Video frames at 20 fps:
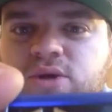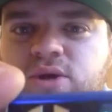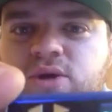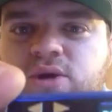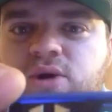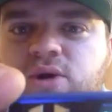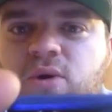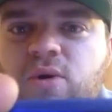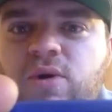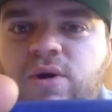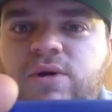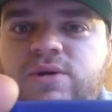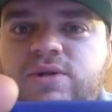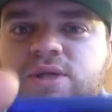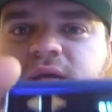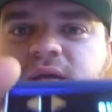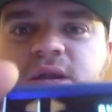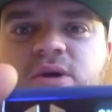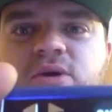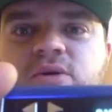So your
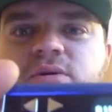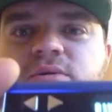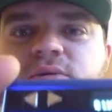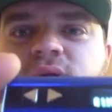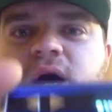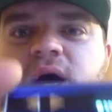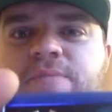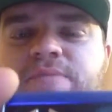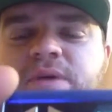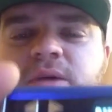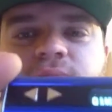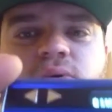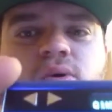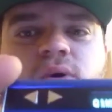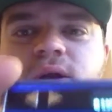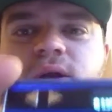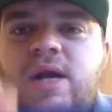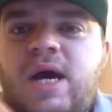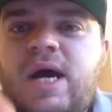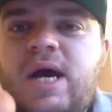coils cannot not
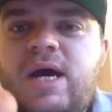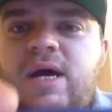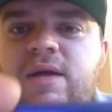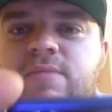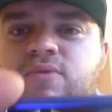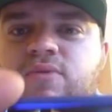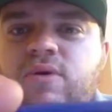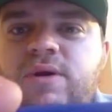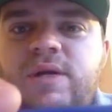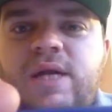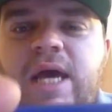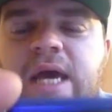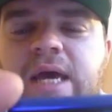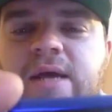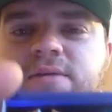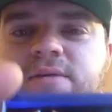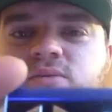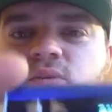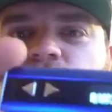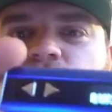be 0.9,
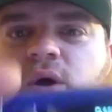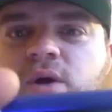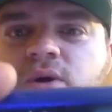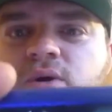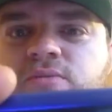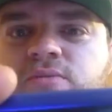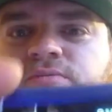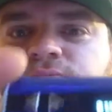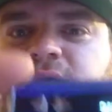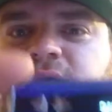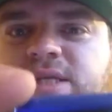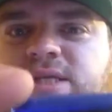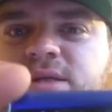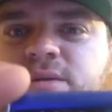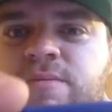0.8, 1 ohm.